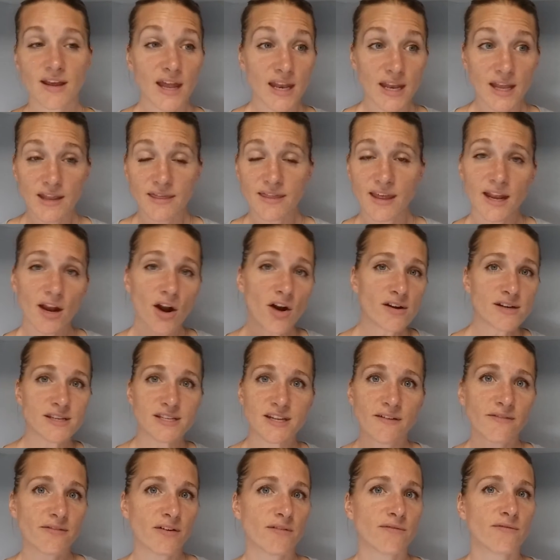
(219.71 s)
and they are
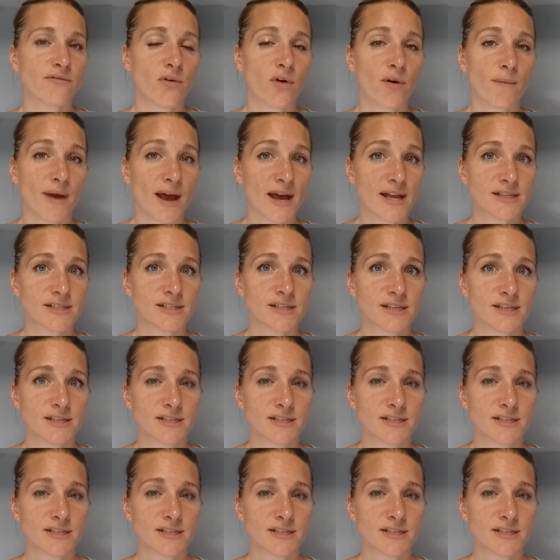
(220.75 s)
different formats.